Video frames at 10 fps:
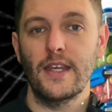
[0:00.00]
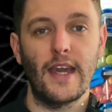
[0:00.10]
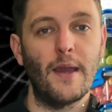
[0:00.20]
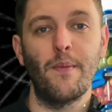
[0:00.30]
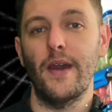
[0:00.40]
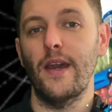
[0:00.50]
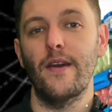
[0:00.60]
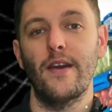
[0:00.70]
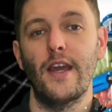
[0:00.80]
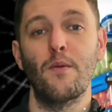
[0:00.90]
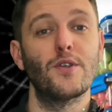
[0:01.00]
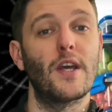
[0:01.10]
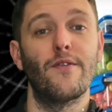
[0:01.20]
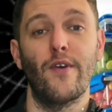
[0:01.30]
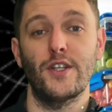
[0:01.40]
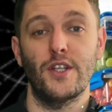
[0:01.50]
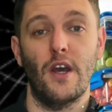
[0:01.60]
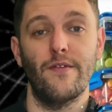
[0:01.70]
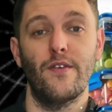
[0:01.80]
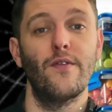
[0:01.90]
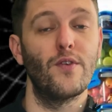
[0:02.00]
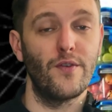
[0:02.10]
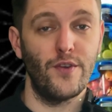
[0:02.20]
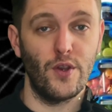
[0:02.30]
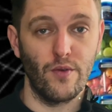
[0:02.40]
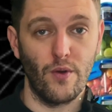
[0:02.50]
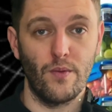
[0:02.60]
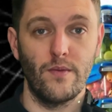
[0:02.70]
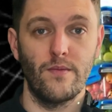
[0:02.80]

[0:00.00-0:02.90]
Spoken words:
"Keep it, it will stay fresh enough for the funeral."